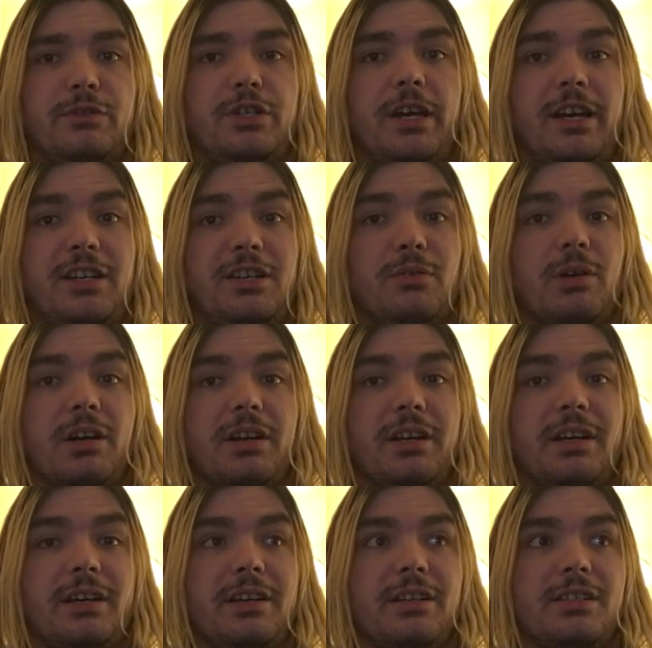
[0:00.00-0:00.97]
January
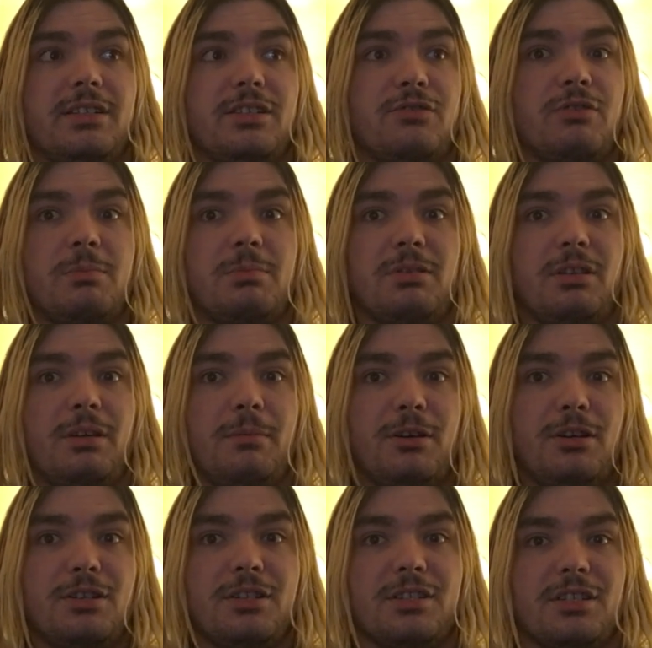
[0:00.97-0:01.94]
is a trip to the
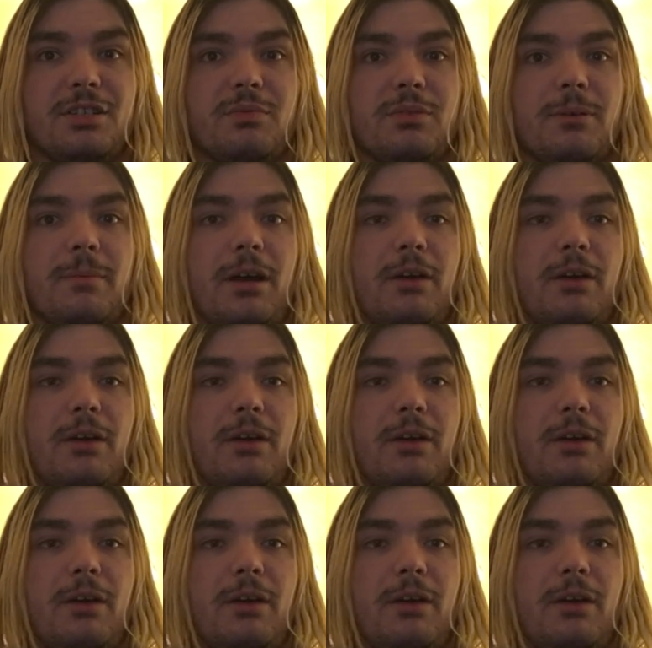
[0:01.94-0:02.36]
emergency room.